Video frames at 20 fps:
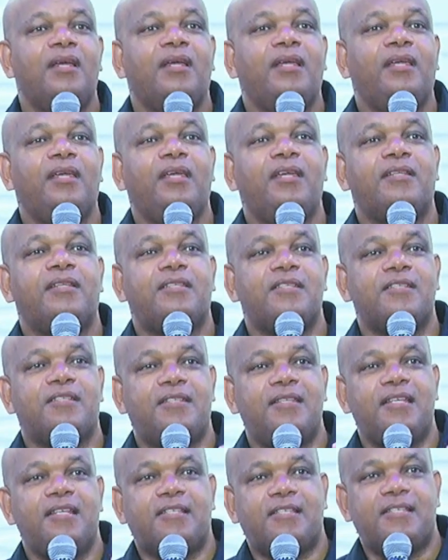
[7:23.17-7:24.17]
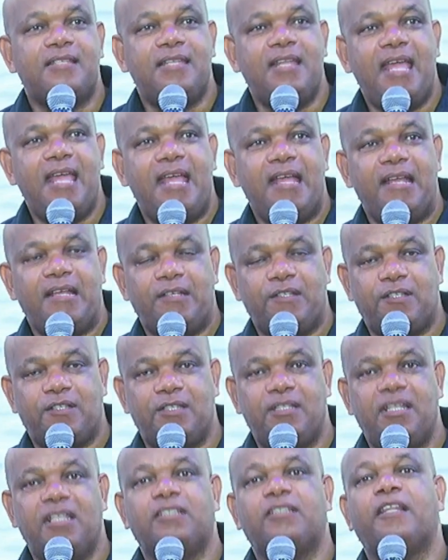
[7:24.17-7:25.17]
It is the snares,
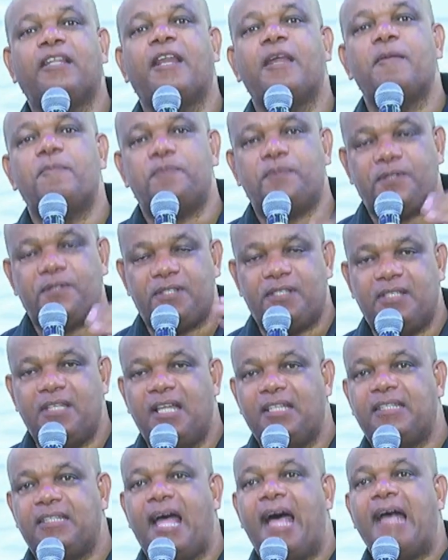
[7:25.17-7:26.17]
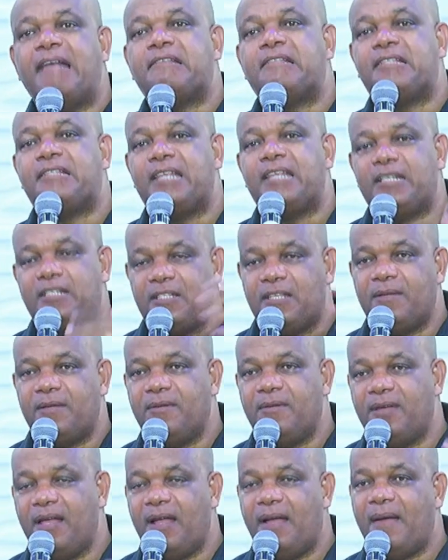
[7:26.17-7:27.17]
the traps that are set
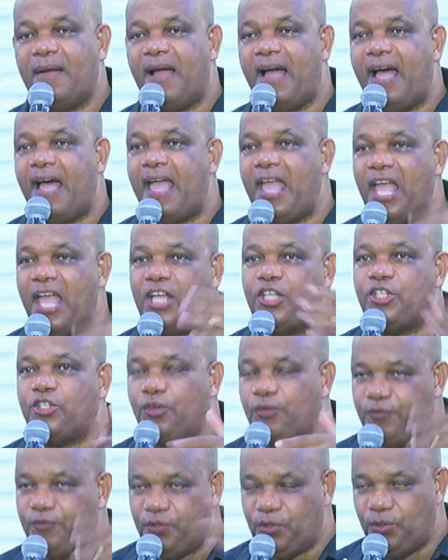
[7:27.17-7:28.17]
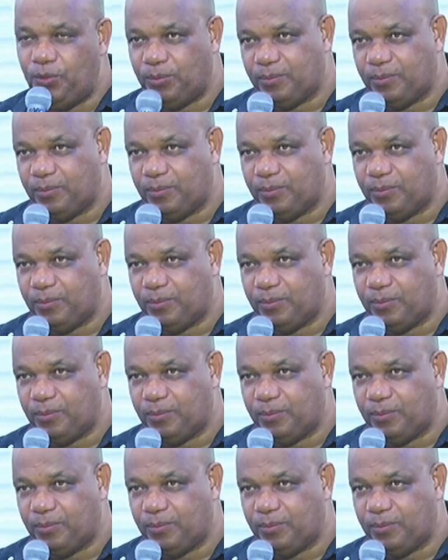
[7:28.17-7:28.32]
ahead of you.